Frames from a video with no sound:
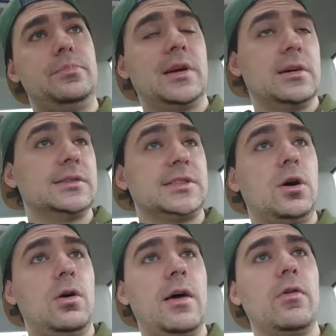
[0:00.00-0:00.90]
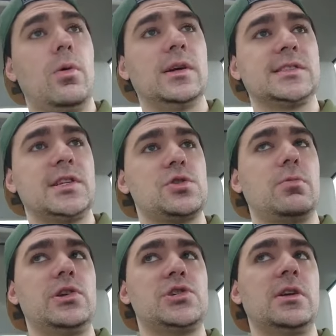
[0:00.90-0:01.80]
because you know everyone's
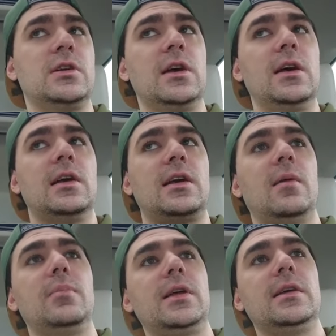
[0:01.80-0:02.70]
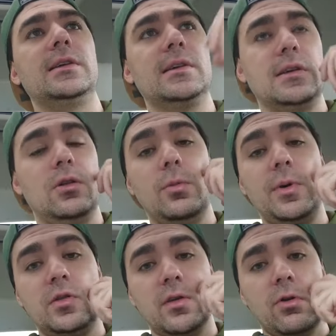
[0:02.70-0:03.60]
situation can be a little
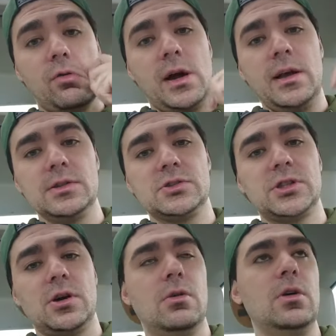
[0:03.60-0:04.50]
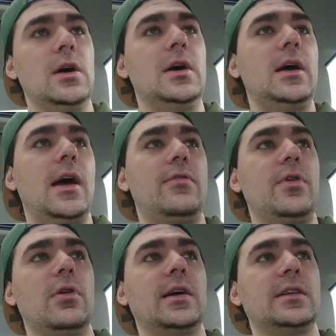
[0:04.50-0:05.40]
bit different, right? So if
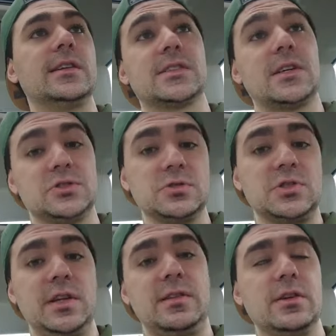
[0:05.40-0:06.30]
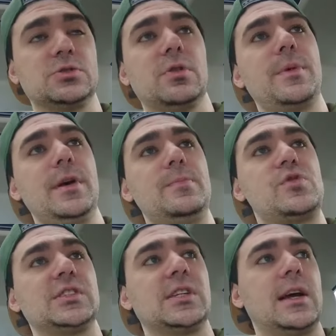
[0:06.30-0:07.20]
you like to discuss those details with me,
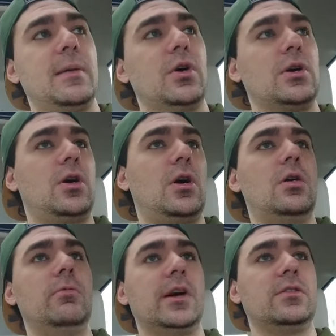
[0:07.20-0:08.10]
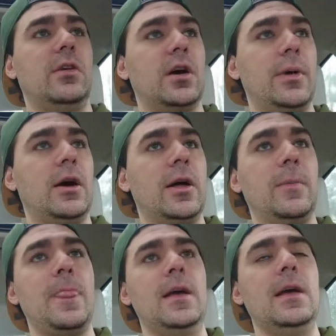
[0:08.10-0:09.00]
just again book a call and we can talk about
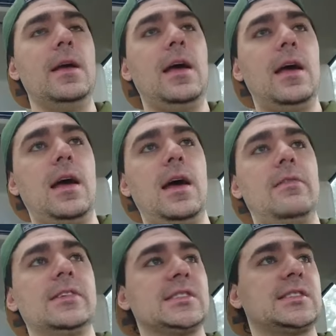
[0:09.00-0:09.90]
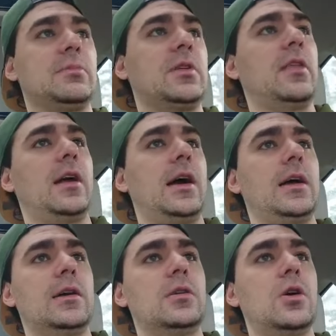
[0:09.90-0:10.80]
it. And this is something that
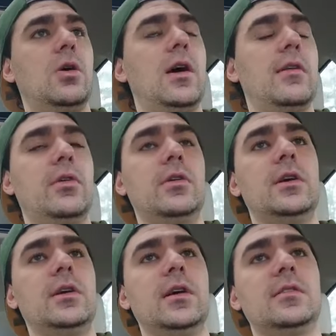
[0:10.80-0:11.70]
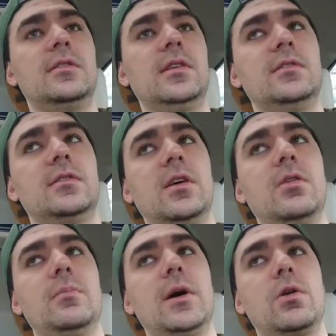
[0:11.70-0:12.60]
I go heavily into
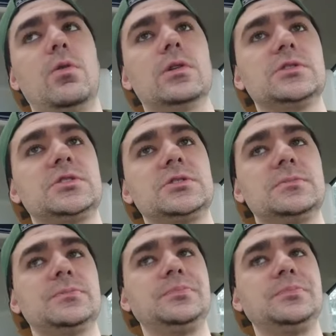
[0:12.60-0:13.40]
detail in my course.